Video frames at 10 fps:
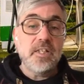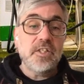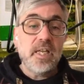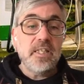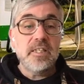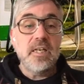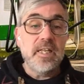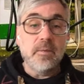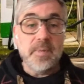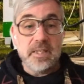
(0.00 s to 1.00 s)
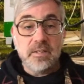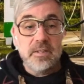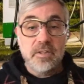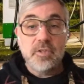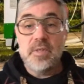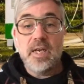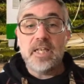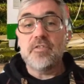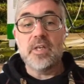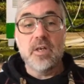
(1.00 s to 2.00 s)
So this is kind of an example
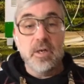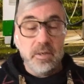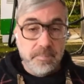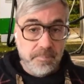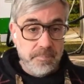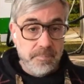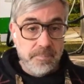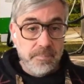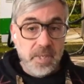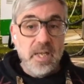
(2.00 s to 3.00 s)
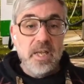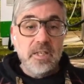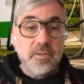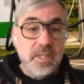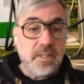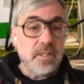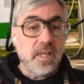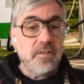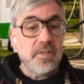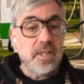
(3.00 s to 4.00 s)
of design thinking
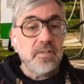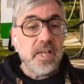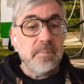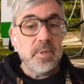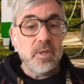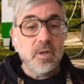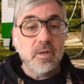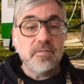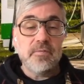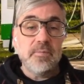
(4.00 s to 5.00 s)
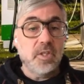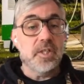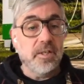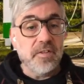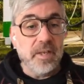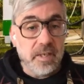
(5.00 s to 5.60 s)
because it's really normative.